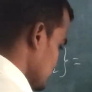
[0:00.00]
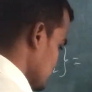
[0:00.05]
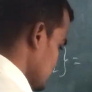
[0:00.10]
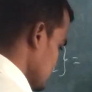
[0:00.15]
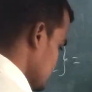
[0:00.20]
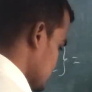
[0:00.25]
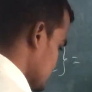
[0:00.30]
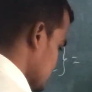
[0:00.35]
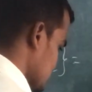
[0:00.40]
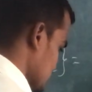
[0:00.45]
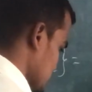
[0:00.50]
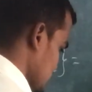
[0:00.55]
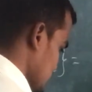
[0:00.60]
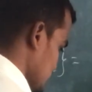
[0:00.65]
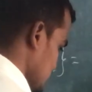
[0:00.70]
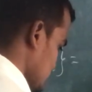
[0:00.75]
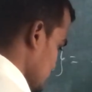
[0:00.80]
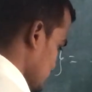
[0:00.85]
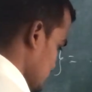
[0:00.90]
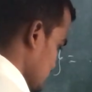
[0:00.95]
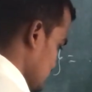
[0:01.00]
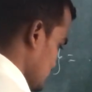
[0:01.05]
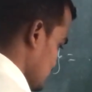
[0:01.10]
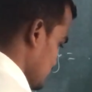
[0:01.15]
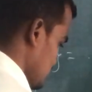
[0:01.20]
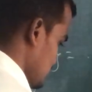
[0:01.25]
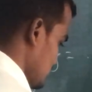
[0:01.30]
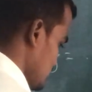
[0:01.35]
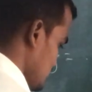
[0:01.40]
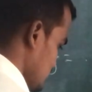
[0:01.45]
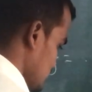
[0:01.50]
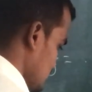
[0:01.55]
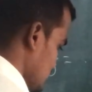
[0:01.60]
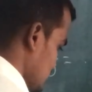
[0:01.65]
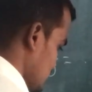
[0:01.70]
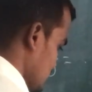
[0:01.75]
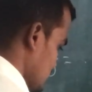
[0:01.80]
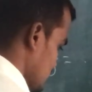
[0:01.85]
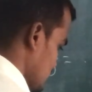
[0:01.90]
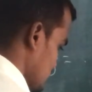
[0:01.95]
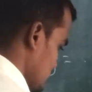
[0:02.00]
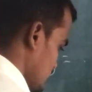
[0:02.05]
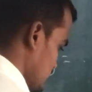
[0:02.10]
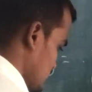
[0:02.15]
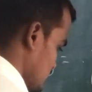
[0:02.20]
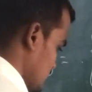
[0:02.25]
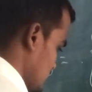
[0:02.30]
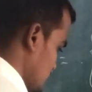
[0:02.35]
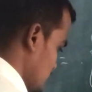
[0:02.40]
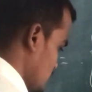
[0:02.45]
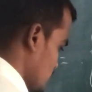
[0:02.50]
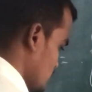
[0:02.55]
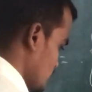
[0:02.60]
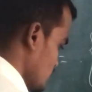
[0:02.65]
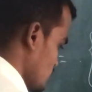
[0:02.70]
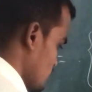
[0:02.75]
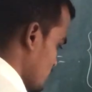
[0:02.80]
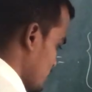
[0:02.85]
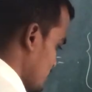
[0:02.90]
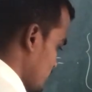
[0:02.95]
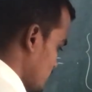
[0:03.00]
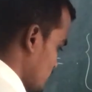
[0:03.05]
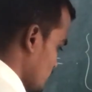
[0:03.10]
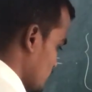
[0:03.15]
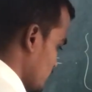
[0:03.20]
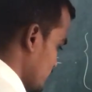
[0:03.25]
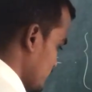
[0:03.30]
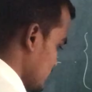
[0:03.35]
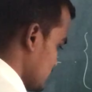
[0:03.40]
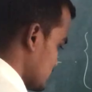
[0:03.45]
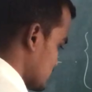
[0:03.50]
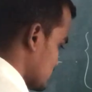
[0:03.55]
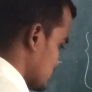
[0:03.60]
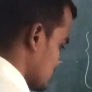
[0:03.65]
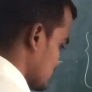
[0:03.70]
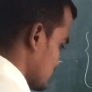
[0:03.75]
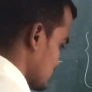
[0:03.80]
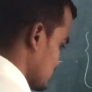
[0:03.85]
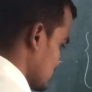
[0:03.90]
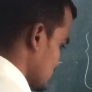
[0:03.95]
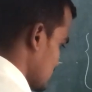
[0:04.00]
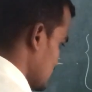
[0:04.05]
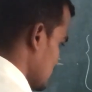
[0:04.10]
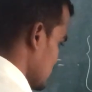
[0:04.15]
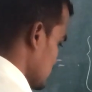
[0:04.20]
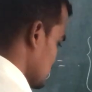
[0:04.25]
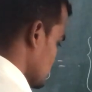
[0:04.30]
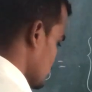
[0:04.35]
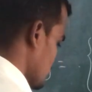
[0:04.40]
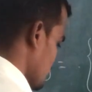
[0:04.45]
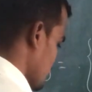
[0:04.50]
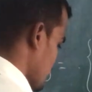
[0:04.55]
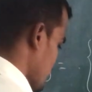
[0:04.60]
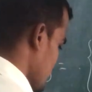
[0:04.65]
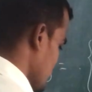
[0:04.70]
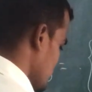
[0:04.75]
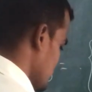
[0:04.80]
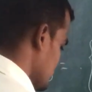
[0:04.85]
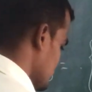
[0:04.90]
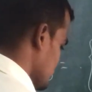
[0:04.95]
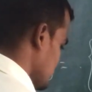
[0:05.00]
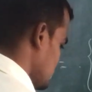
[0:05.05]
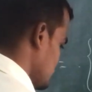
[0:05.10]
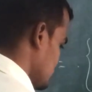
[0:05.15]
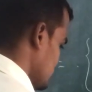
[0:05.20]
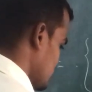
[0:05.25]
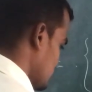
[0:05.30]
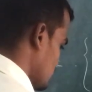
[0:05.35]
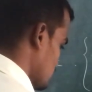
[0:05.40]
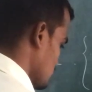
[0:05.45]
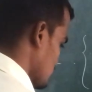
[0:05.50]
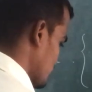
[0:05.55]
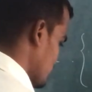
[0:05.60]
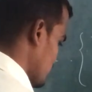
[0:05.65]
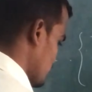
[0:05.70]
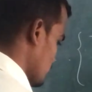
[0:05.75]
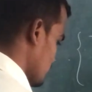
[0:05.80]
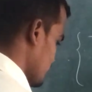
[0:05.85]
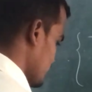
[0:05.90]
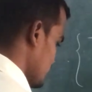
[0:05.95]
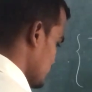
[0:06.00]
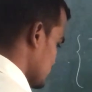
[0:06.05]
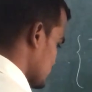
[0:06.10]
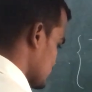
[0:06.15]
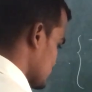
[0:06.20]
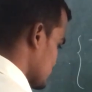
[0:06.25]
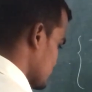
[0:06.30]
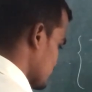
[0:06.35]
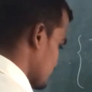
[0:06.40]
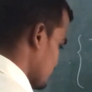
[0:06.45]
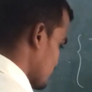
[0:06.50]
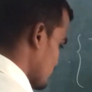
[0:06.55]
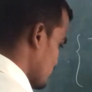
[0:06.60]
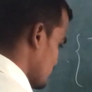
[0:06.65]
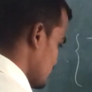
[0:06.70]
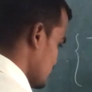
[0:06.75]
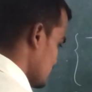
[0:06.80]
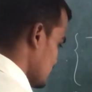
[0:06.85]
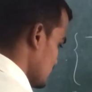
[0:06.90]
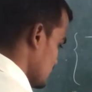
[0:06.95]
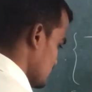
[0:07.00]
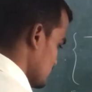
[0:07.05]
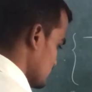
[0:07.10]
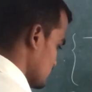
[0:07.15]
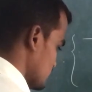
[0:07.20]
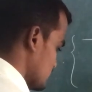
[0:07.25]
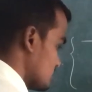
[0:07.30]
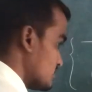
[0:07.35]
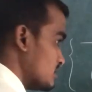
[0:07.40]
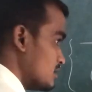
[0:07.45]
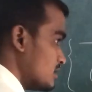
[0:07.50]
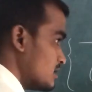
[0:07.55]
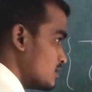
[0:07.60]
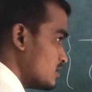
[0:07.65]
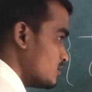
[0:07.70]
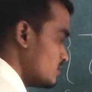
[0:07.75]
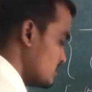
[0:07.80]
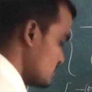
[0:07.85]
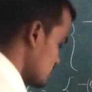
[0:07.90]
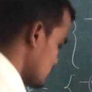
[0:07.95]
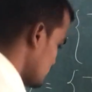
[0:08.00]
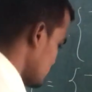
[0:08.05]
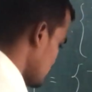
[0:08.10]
this EA dou u by dou x, sorry, minus EA dou u by dou x for third node